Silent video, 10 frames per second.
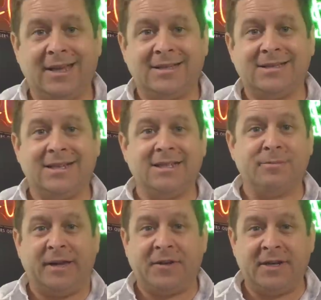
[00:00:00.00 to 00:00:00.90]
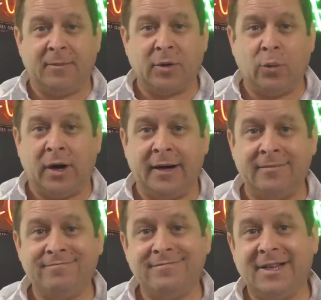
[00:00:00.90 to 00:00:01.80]
This is method number
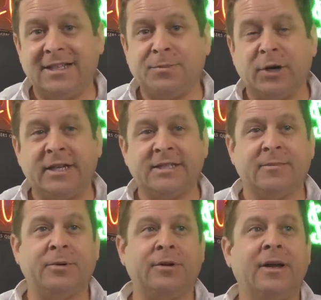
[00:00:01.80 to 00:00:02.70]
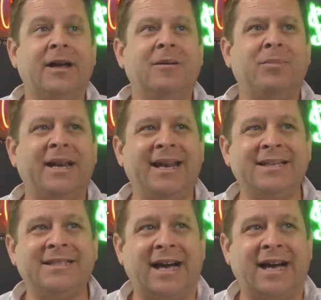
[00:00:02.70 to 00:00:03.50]
one. It's pretty simple, but it is